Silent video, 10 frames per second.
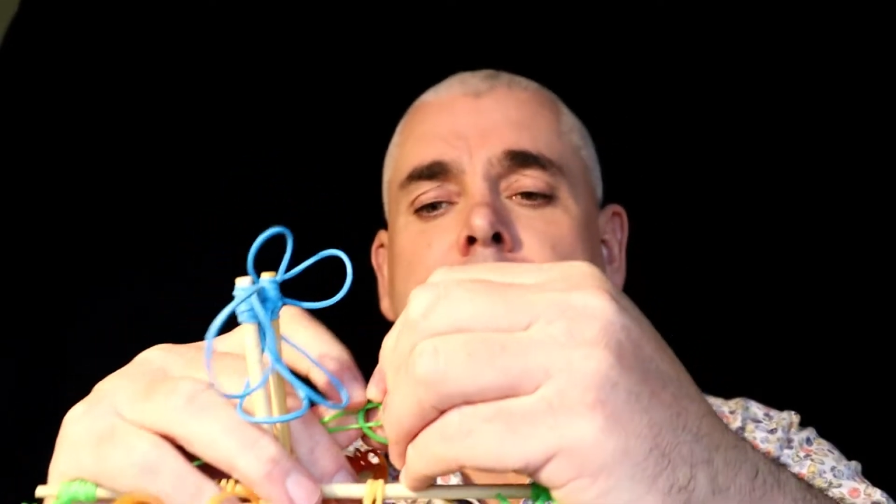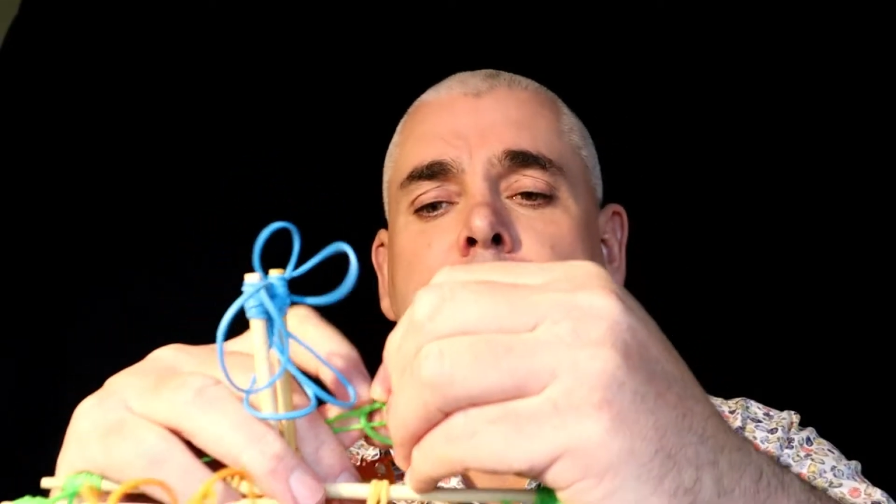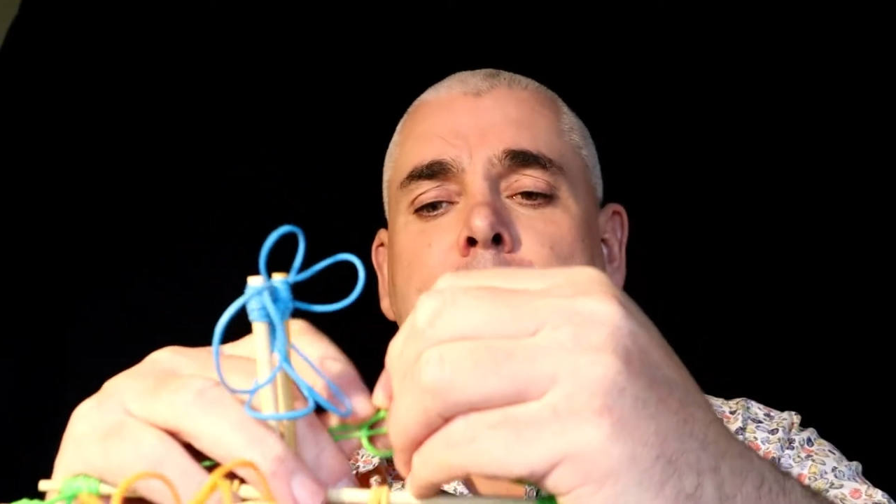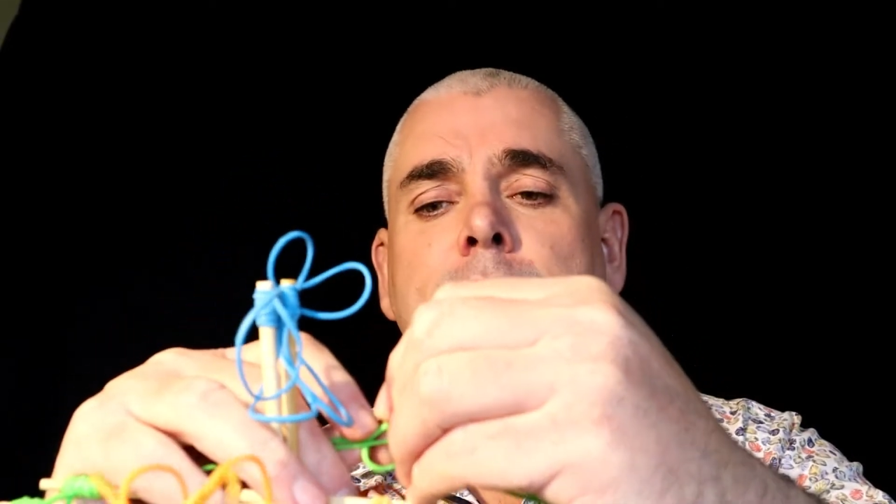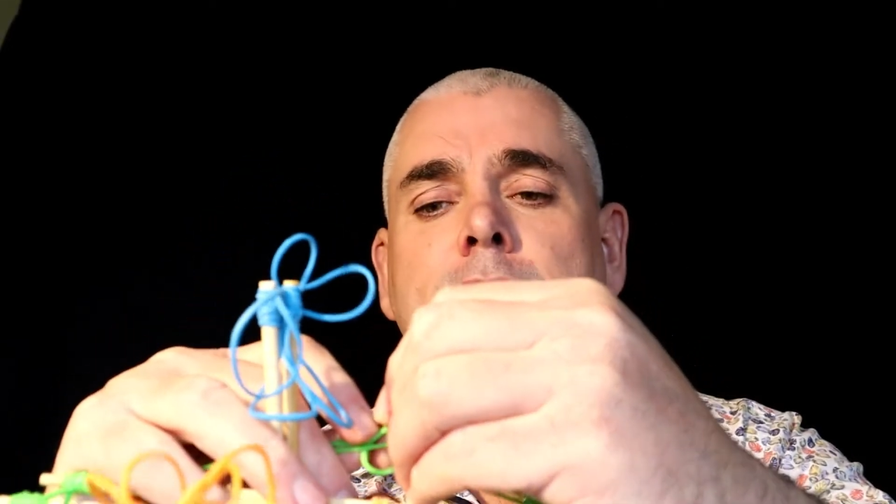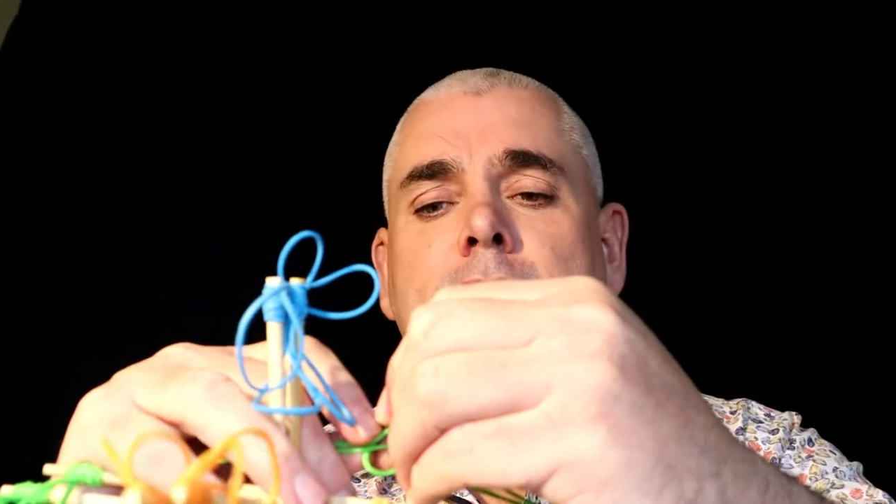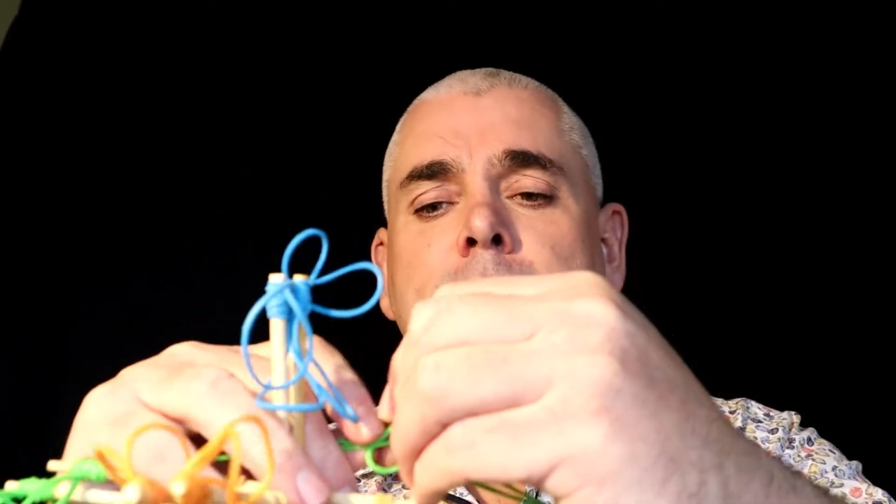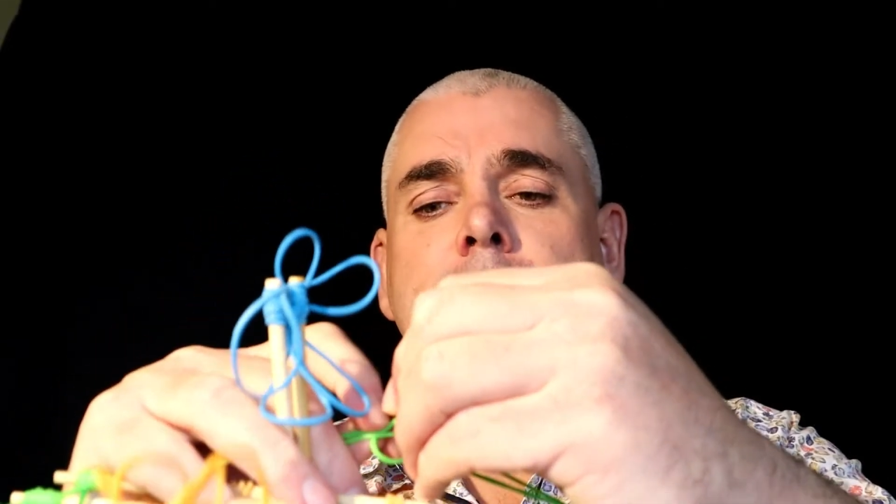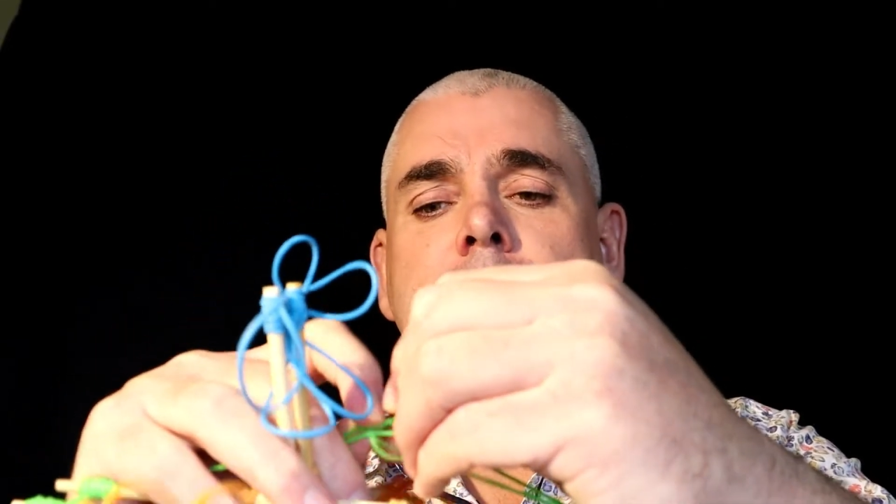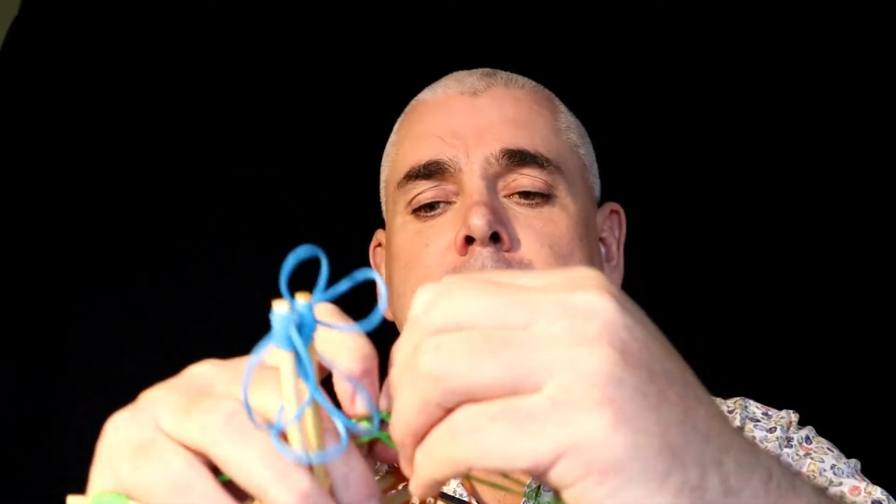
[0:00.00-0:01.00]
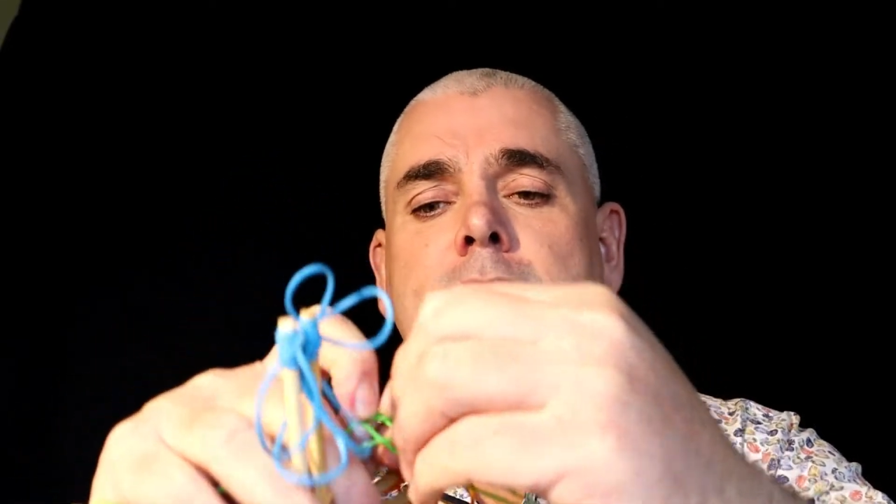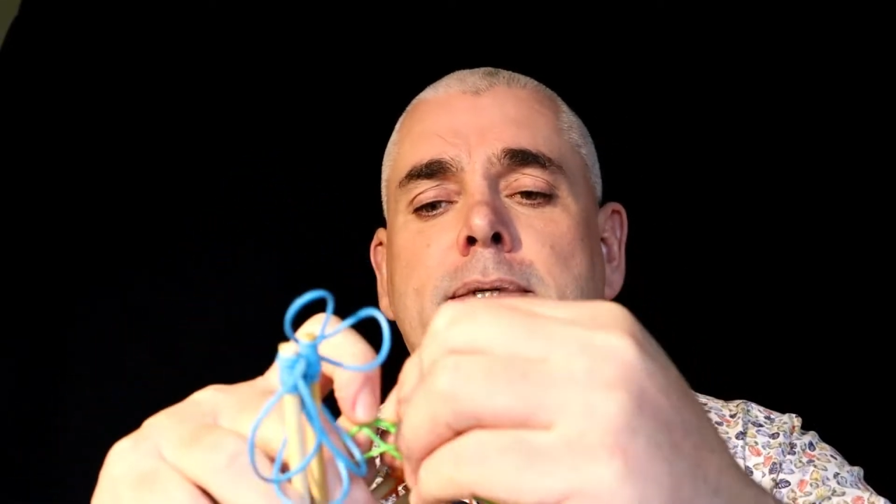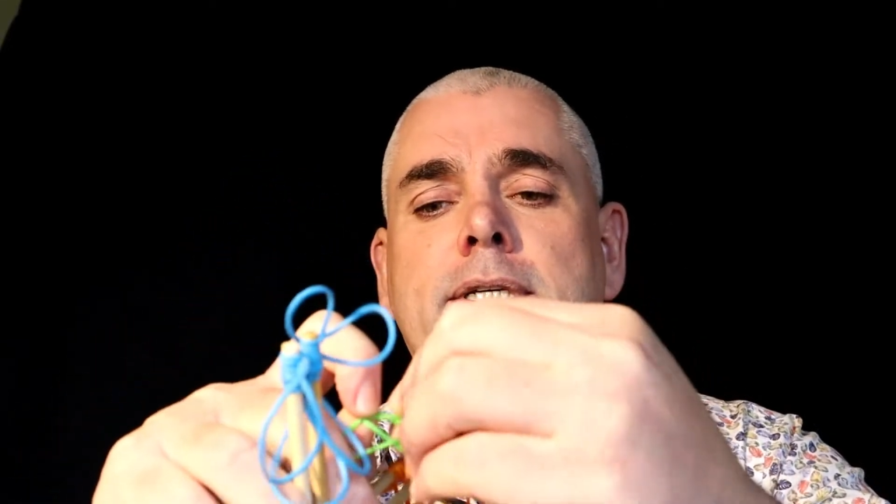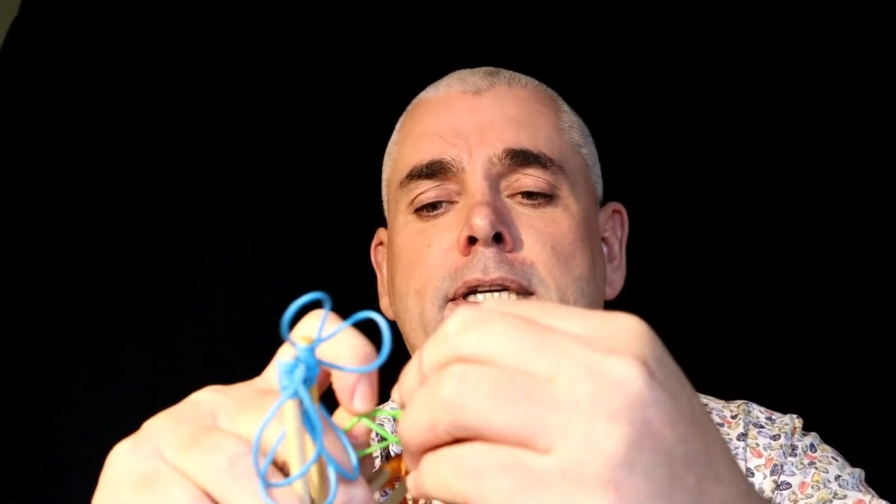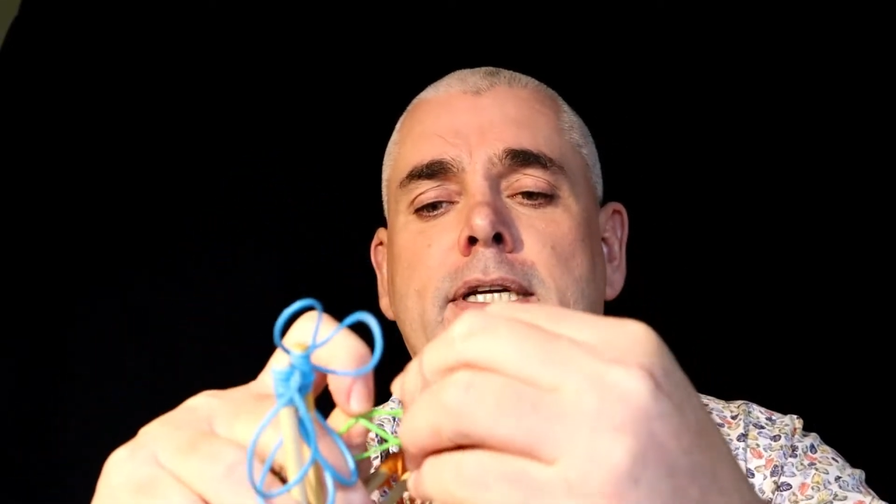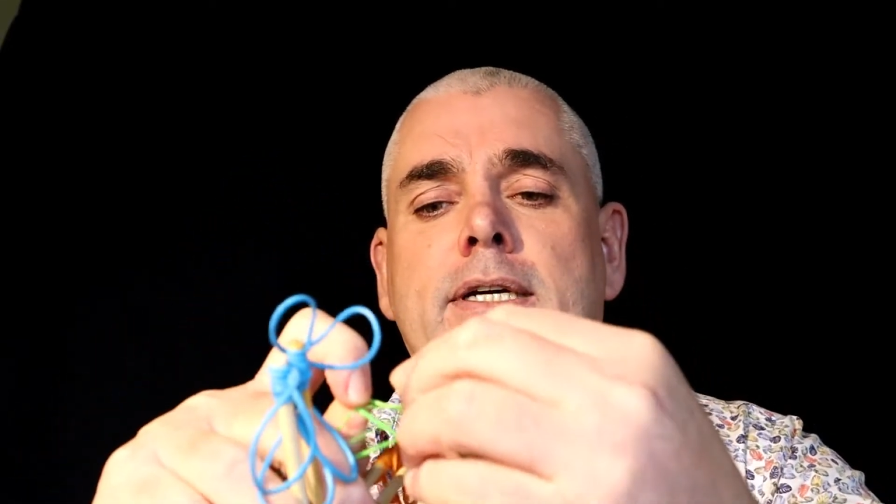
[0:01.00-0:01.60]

I'm all thumbs here, but